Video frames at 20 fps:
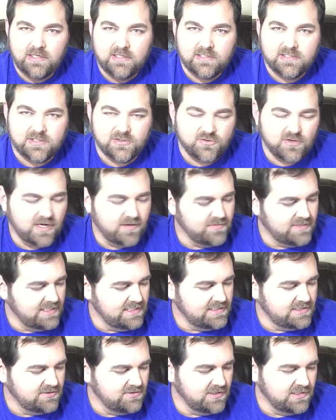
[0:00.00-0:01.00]
it's a drop D
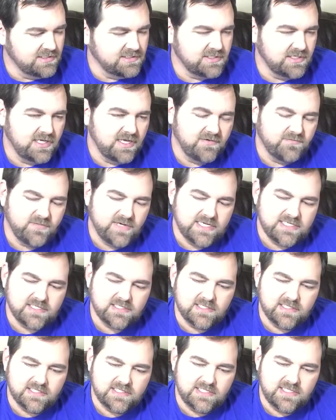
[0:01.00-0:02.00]
tuning. So you have
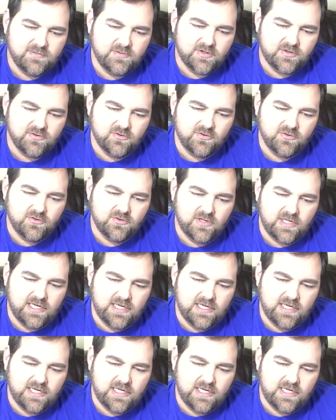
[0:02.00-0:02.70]
basically the typical